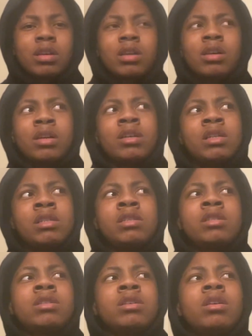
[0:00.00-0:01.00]

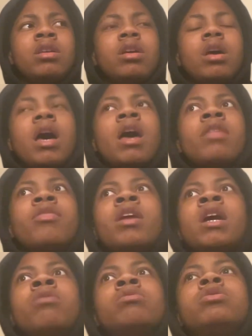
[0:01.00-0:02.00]
because I thought
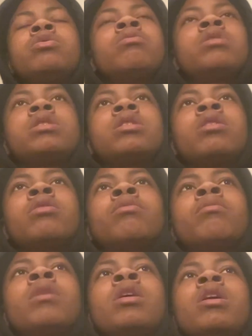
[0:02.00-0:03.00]
I was doing
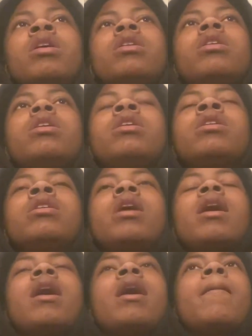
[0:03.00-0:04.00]
something. And
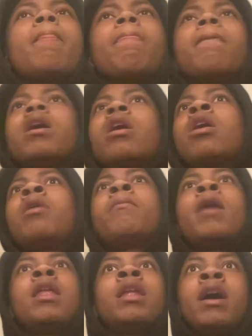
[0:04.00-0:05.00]
all
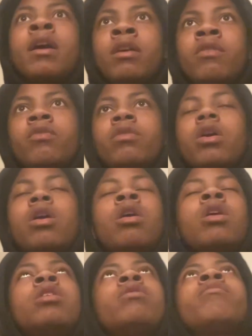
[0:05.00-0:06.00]
my life,
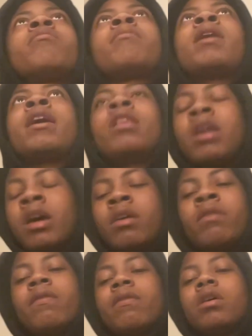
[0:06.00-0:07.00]
all of my
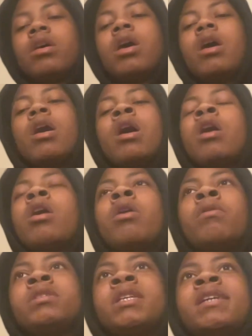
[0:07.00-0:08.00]
life, I
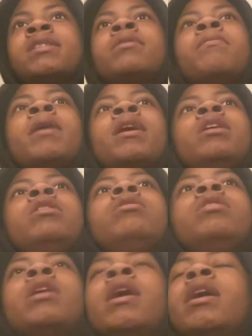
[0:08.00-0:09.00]
always had somebody
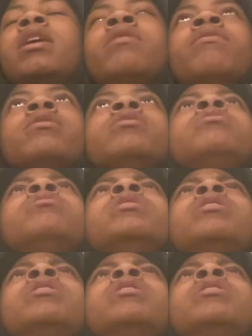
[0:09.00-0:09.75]
not even